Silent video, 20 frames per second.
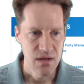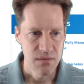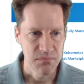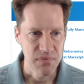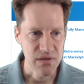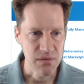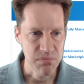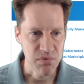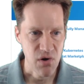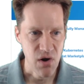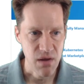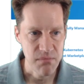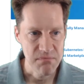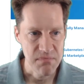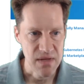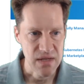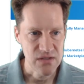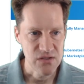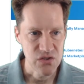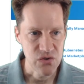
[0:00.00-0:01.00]
But the problem
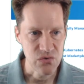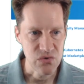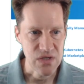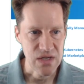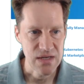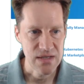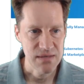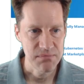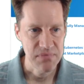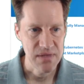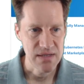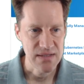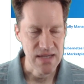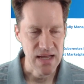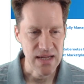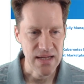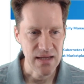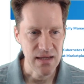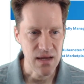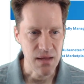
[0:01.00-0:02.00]
is you need to be
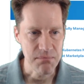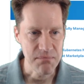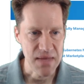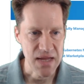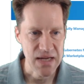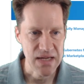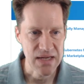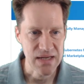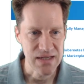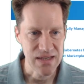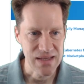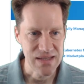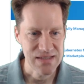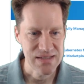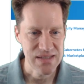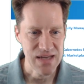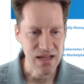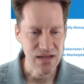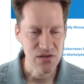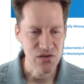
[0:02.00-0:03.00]
taking a mean and the
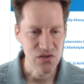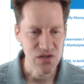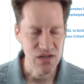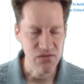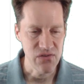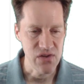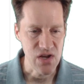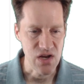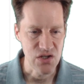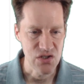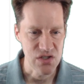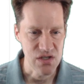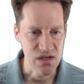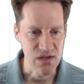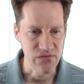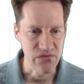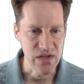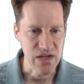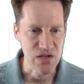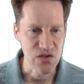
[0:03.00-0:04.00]
standard deviation
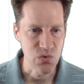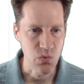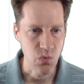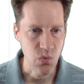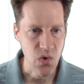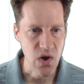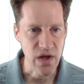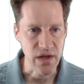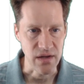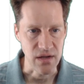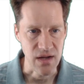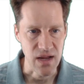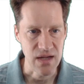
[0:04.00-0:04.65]
of each one,